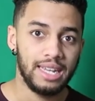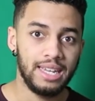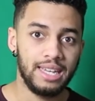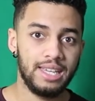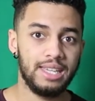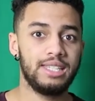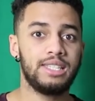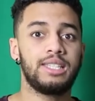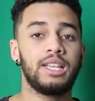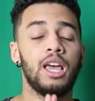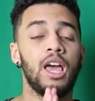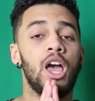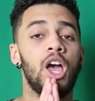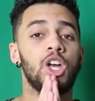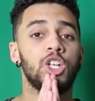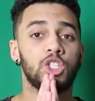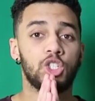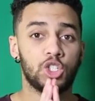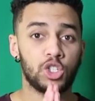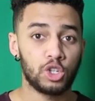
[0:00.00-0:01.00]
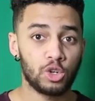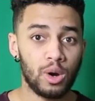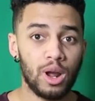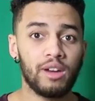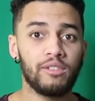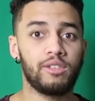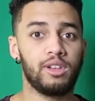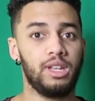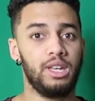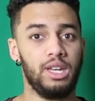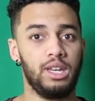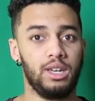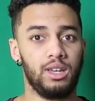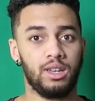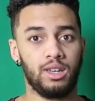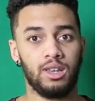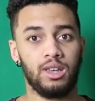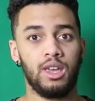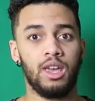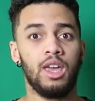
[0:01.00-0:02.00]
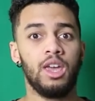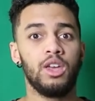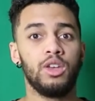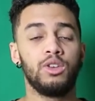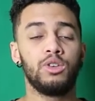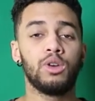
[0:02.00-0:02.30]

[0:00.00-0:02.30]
is traveling.